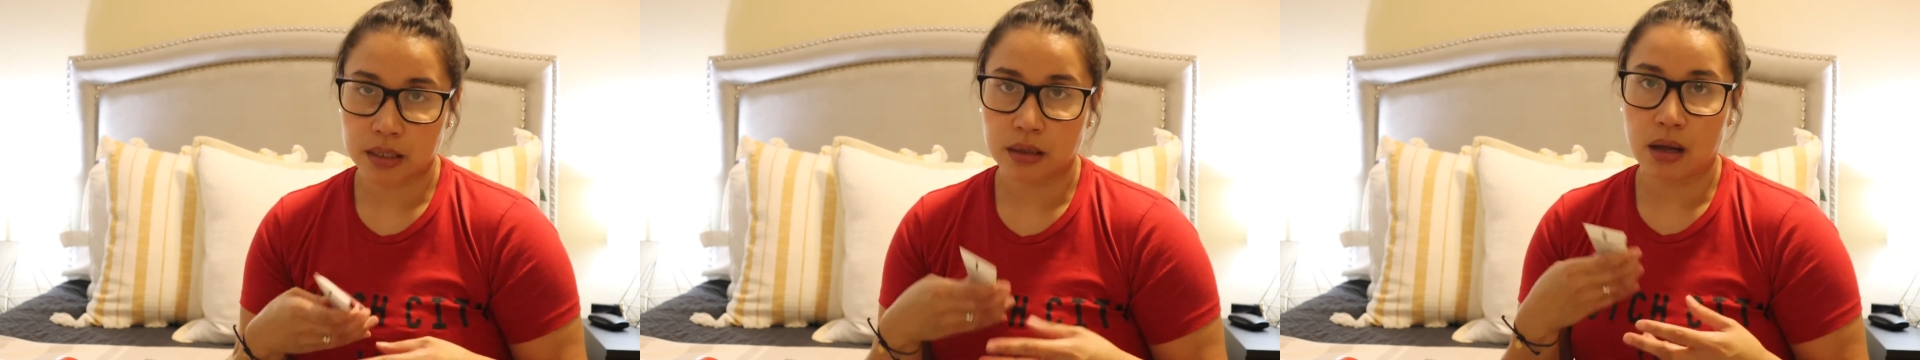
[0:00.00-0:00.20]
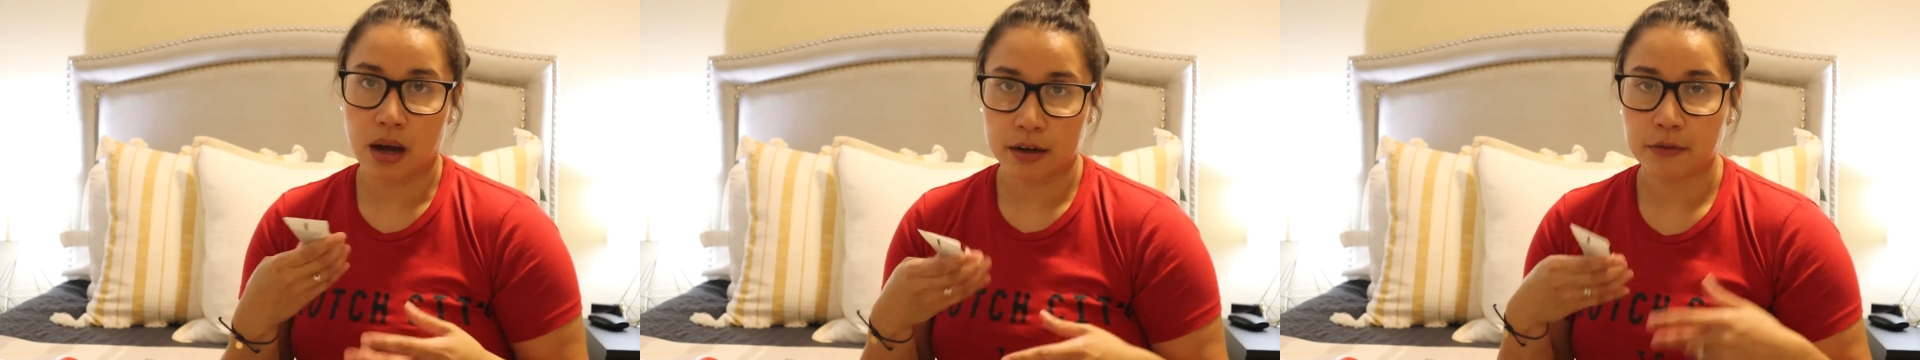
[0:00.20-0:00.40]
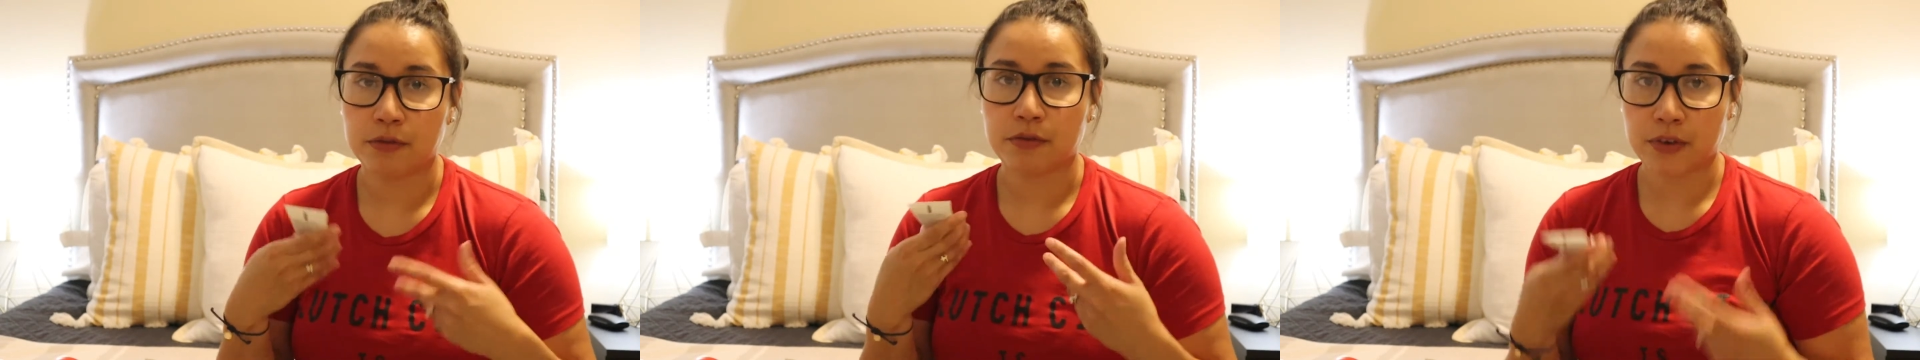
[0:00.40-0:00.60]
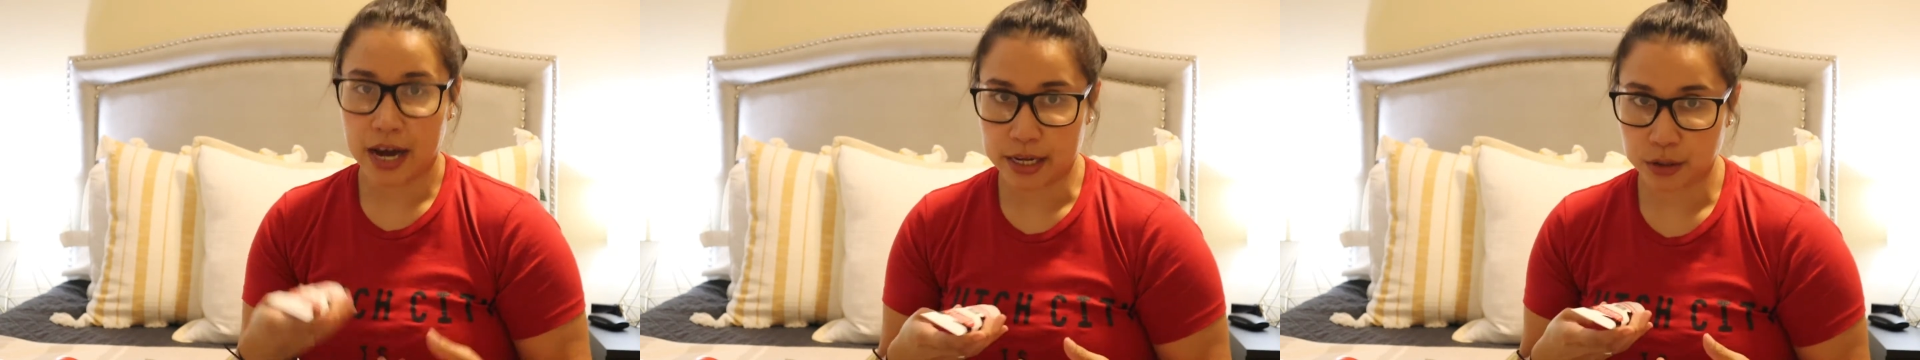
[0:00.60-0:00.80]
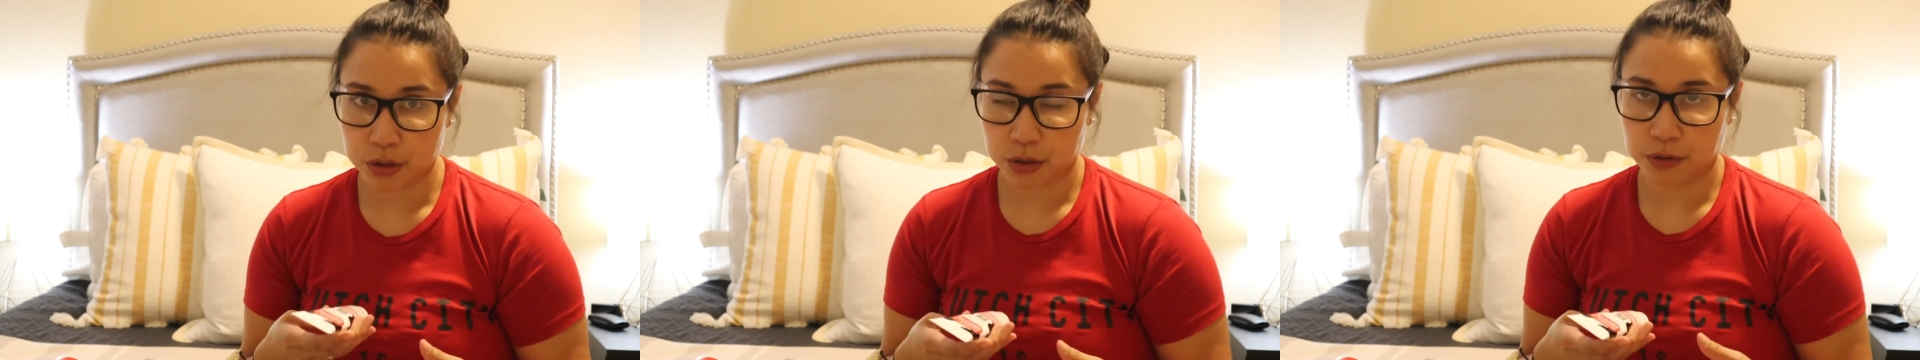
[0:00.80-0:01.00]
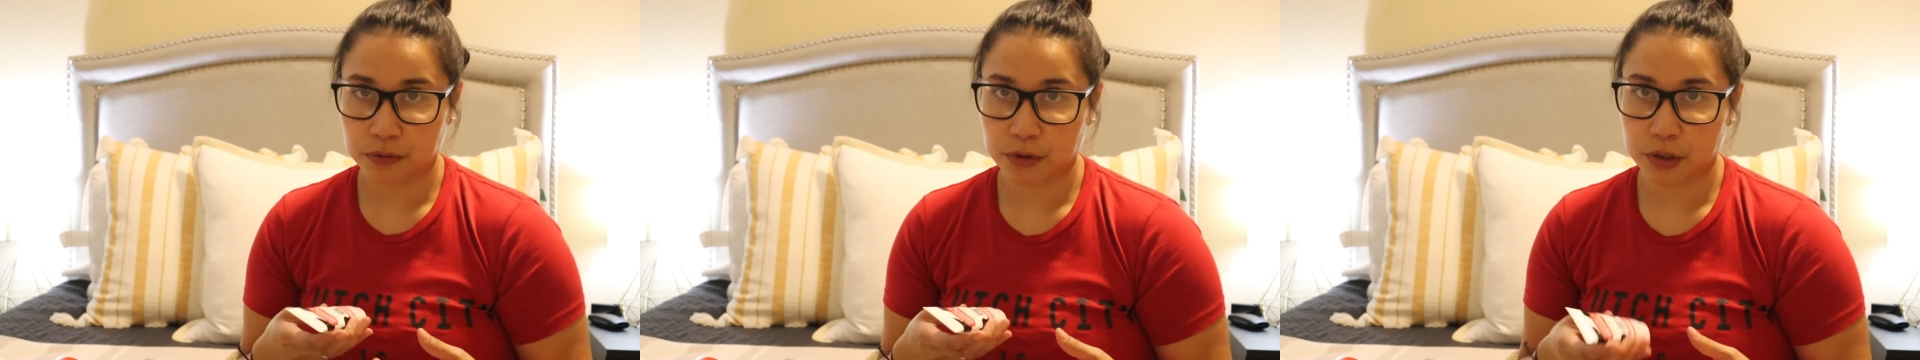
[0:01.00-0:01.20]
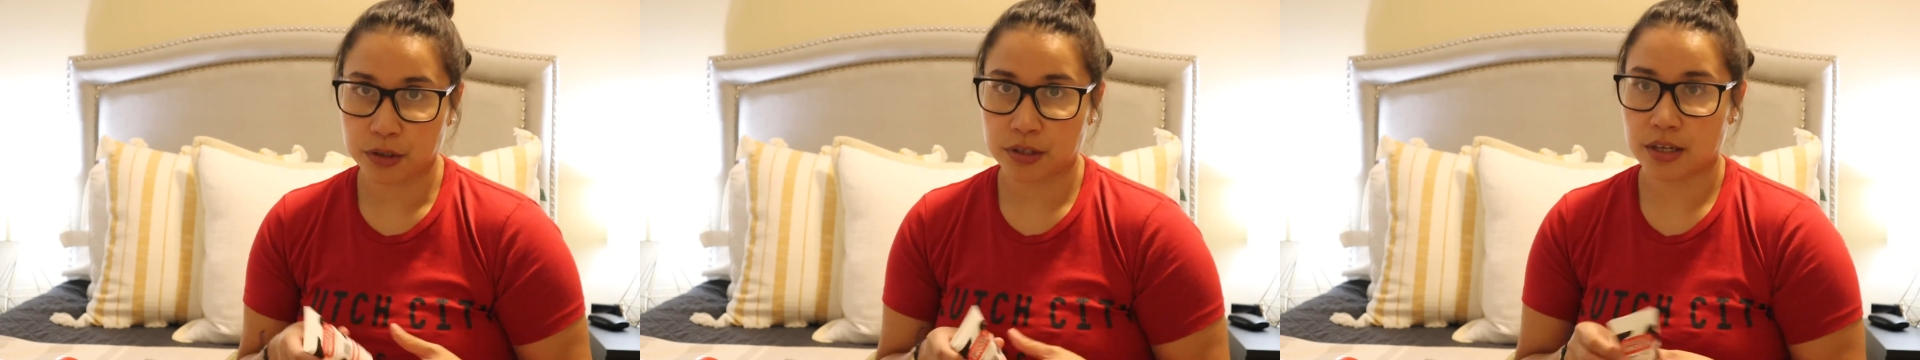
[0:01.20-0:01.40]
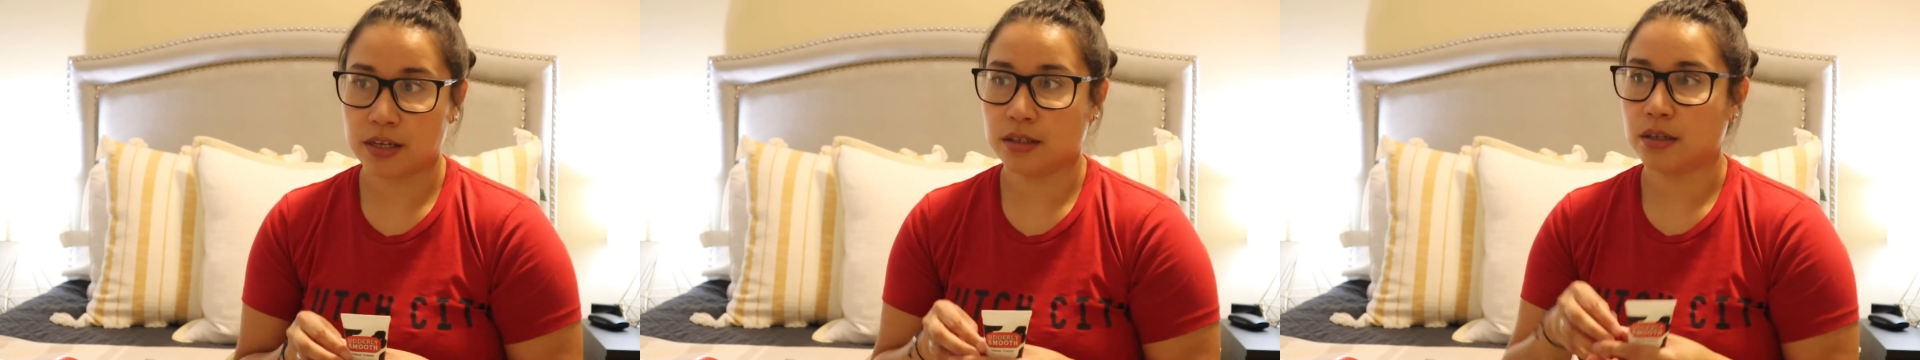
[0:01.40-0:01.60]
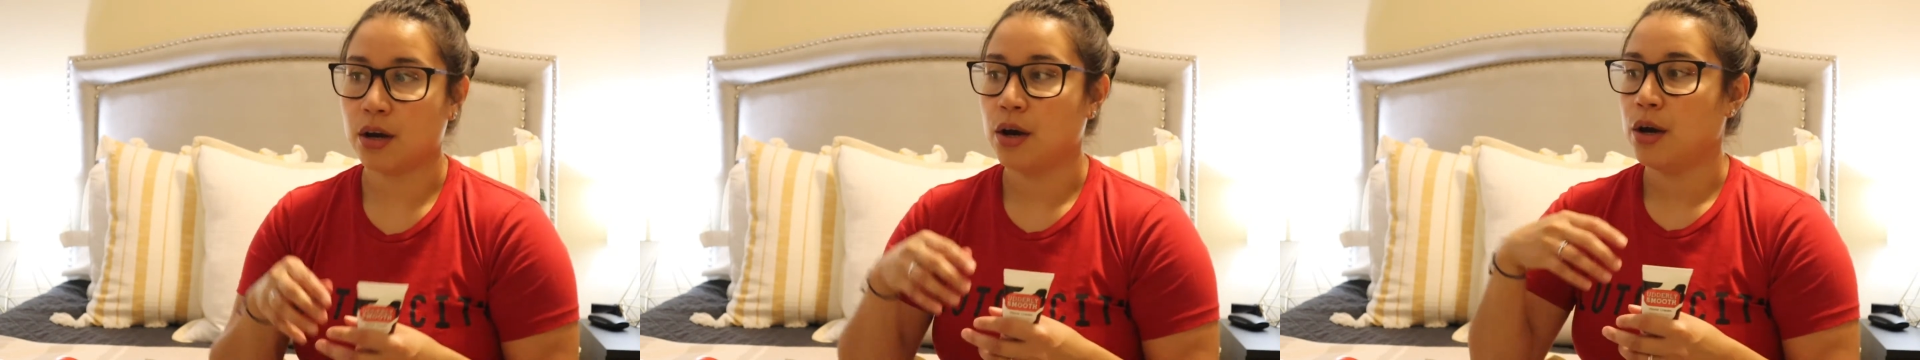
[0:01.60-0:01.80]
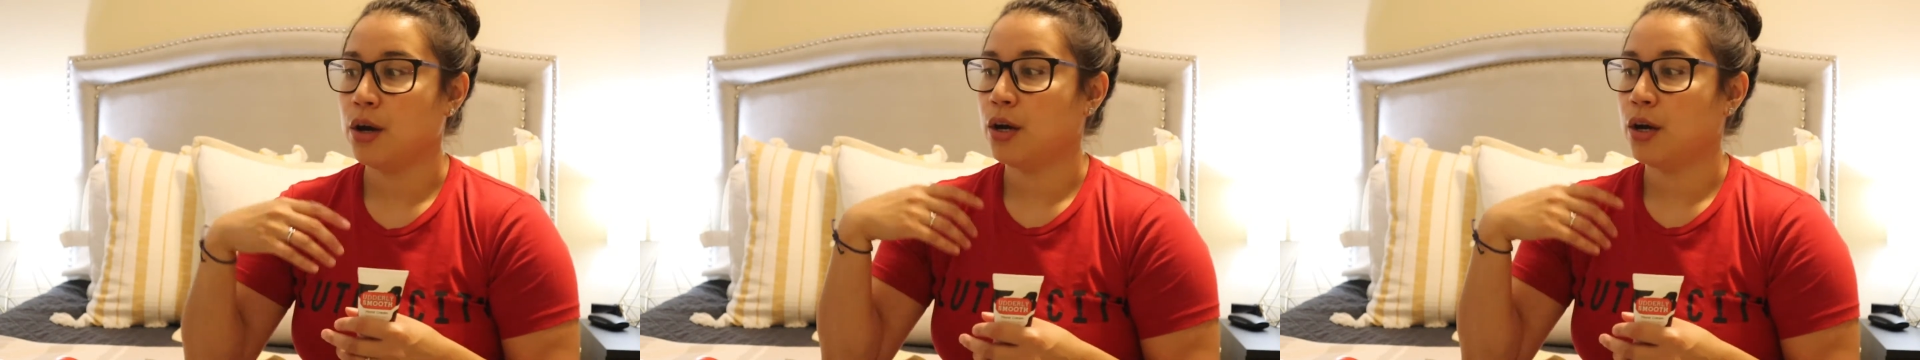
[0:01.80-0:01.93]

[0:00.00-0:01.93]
a lot faster versus,